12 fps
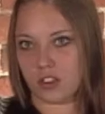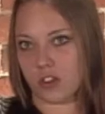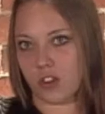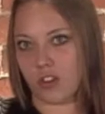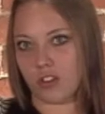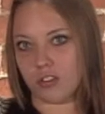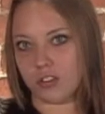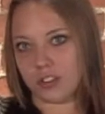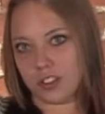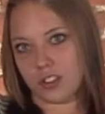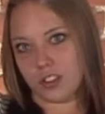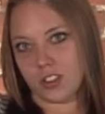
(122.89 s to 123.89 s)
adult.
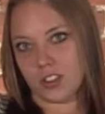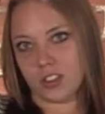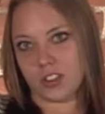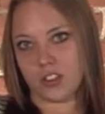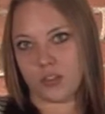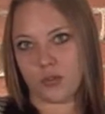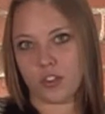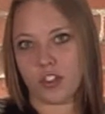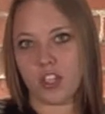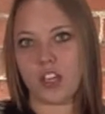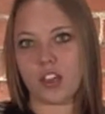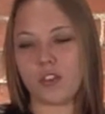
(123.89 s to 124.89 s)
It's real
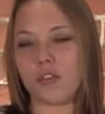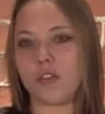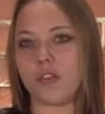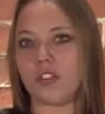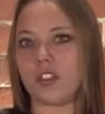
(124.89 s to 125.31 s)
life.